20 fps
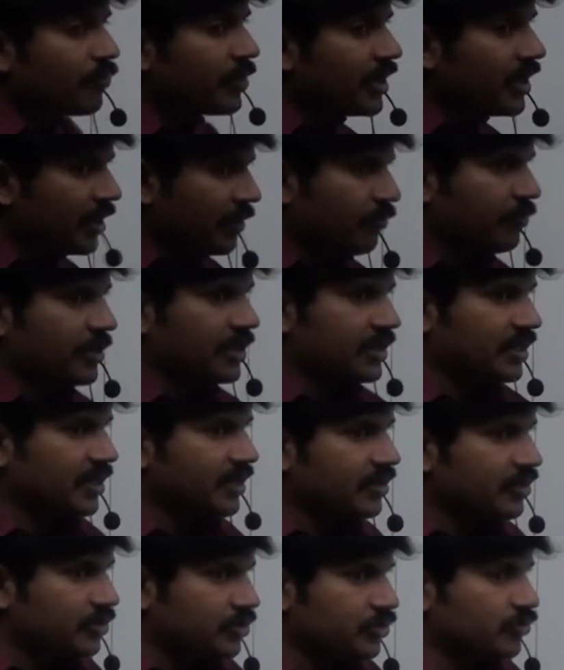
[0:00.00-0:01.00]
be
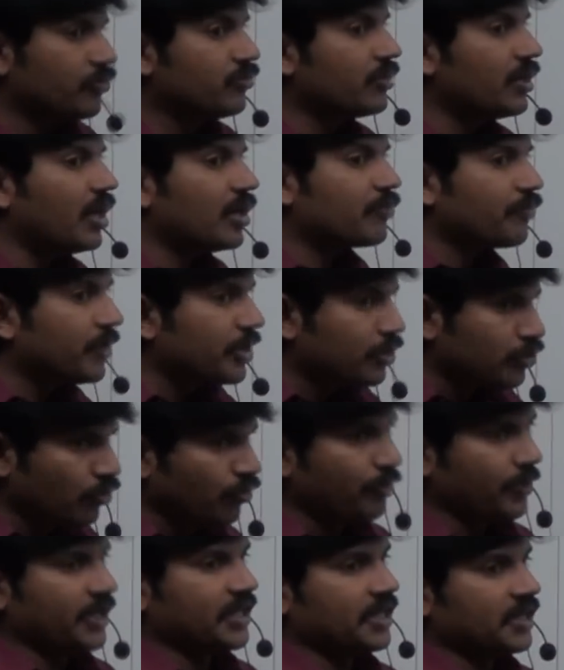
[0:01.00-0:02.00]
repeated, should not be
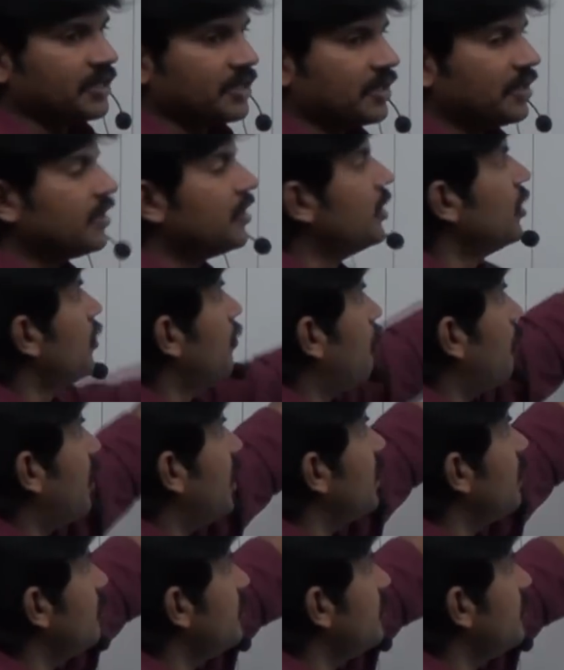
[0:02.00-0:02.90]
duplicated. By